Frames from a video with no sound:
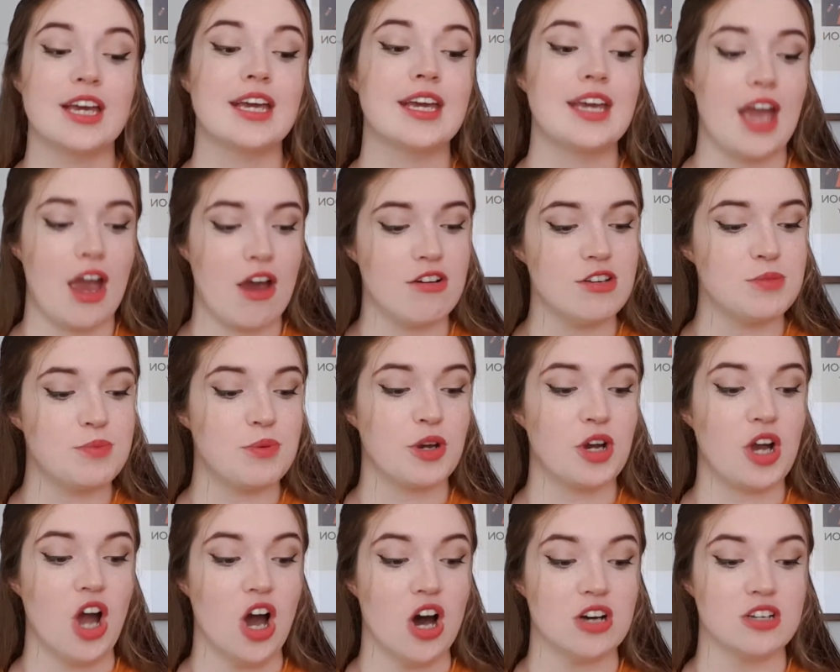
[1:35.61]

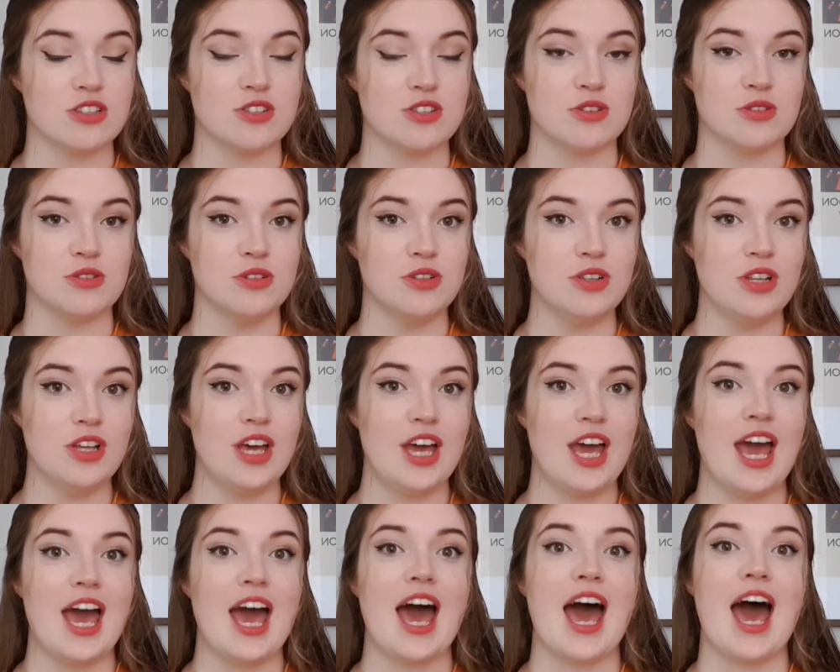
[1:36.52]
Carisbrooke Castle,
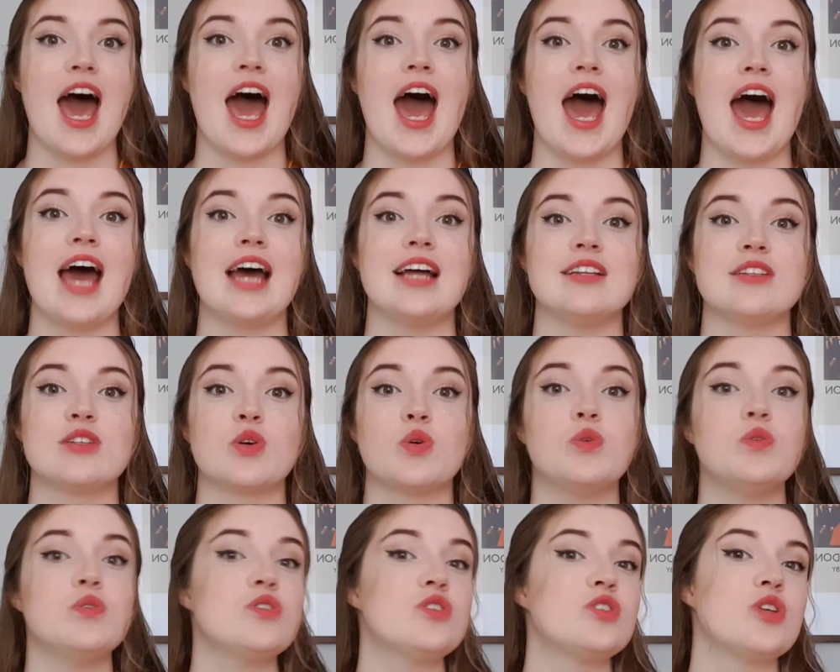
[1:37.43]
and
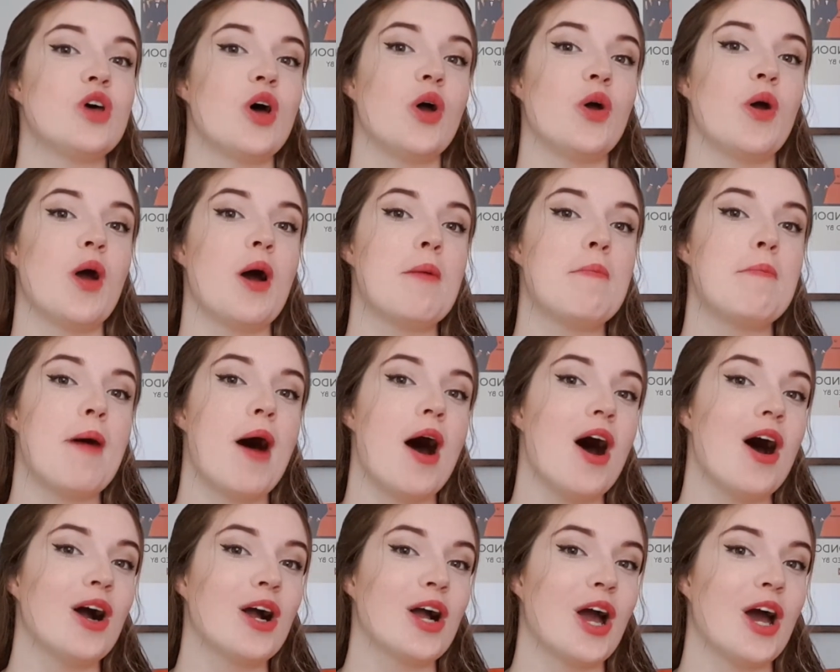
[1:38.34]
also
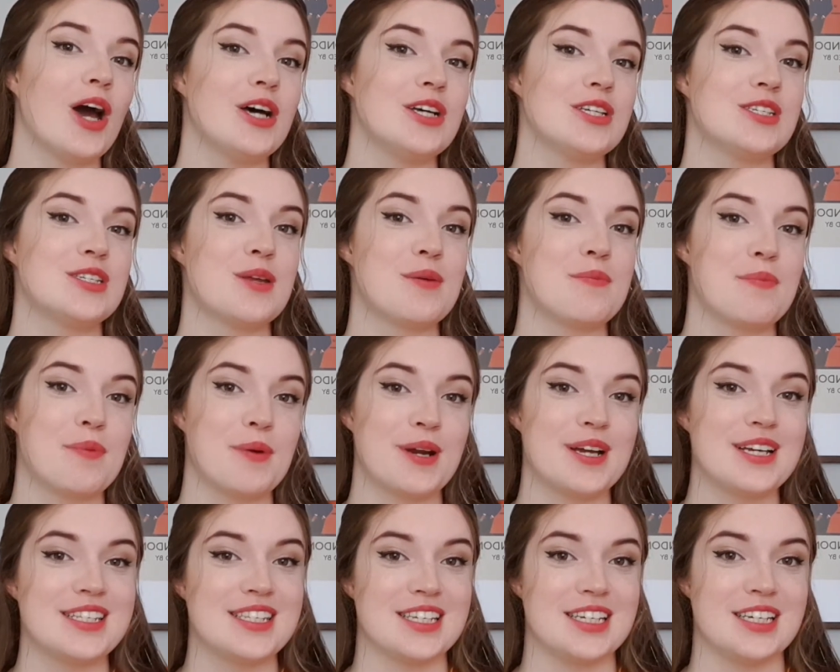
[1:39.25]
Parkhurst
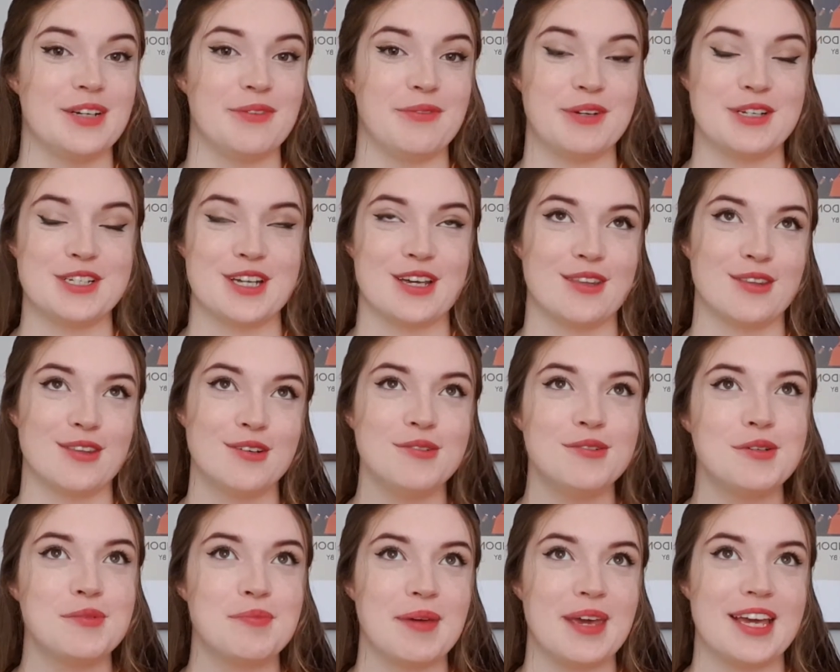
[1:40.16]
Prison, which I thought
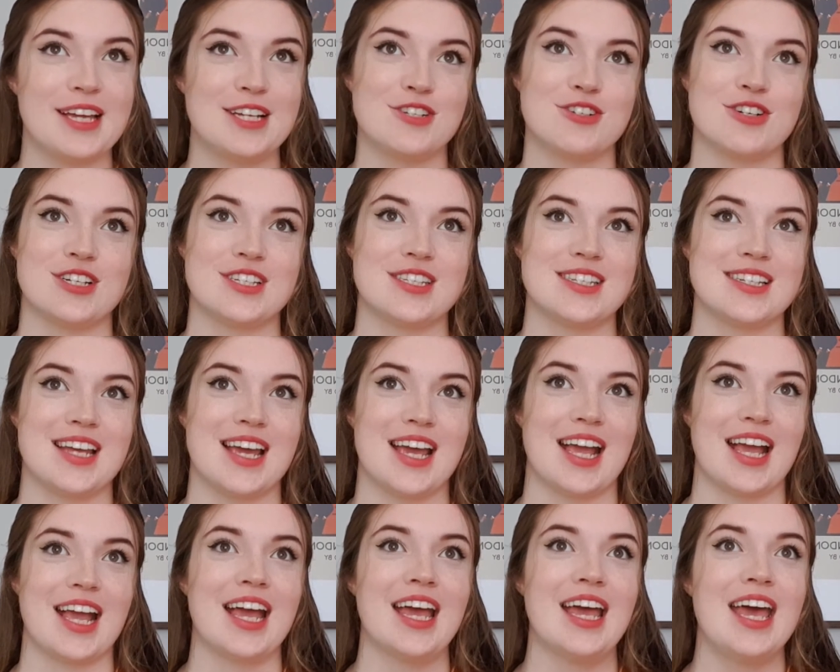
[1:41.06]
would be
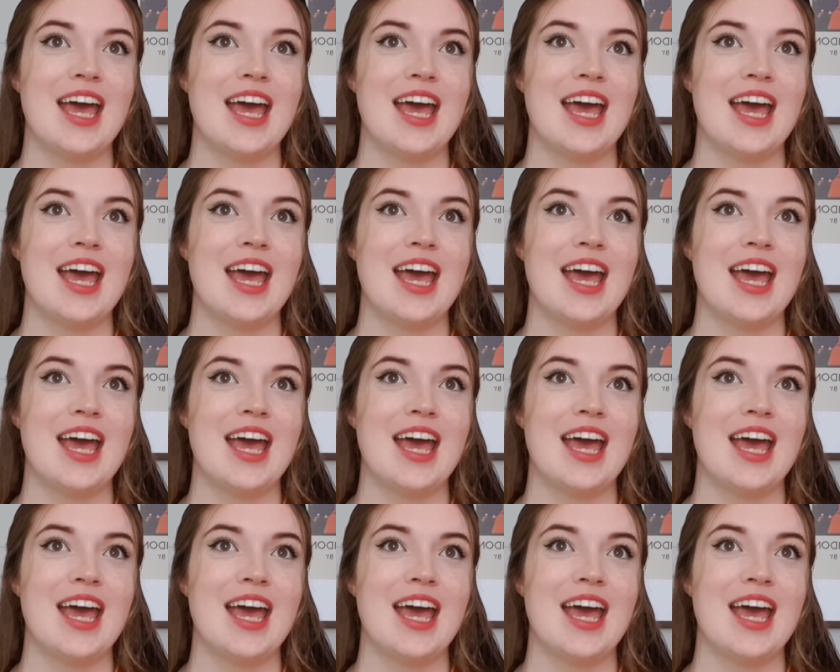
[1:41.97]
interesting